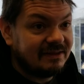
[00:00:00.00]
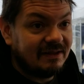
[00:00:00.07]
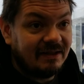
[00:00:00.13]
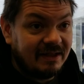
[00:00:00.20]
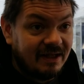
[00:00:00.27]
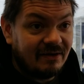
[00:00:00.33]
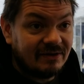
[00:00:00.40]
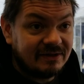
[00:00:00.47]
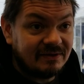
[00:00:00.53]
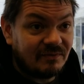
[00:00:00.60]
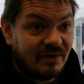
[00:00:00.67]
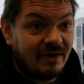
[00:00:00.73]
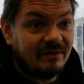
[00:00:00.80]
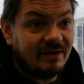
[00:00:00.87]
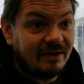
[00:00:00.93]
that carries them
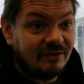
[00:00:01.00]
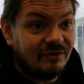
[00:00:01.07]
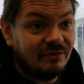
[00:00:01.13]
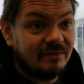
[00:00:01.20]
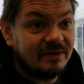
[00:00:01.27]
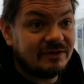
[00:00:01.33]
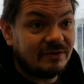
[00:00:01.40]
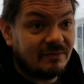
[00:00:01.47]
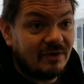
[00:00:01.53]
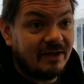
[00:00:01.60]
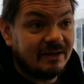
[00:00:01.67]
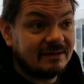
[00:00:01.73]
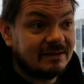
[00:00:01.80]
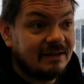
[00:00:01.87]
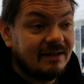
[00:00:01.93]
around like Loomis or
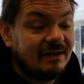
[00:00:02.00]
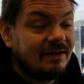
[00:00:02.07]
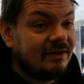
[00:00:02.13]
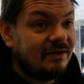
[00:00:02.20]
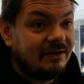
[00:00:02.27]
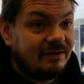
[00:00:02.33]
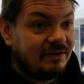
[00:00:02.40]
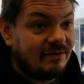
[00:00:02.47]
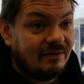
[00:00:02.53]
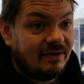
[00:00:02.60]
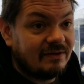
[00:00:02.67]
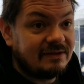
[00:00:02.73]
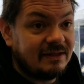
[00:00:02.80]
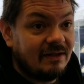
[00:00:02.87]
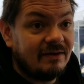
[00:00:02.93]
Brinks, you know
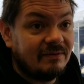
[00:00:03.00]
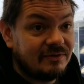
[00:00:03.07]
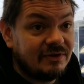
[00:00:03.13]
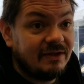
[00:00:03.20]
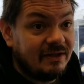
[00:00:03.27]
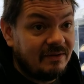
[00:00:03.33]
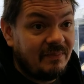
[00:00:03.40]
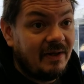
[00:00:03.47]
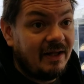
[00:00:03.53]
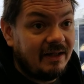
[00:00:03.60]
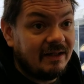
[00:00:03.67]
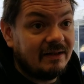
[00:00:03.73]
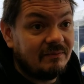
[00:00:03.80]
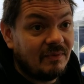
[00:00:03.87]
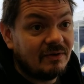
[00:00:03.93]
they're selling them to you at a
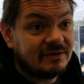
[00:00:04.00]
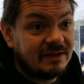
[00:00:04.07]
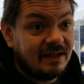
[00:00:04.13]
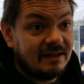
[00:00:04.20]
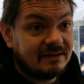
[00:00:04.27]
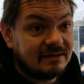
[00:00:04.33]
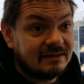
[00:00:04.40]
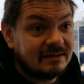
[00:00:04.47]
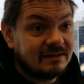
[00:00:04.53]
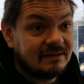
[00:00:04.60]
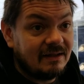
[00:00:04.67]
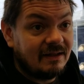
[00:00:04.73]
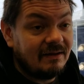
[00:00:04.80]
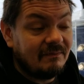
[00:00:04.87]
penny in most cases. Mm -hmm.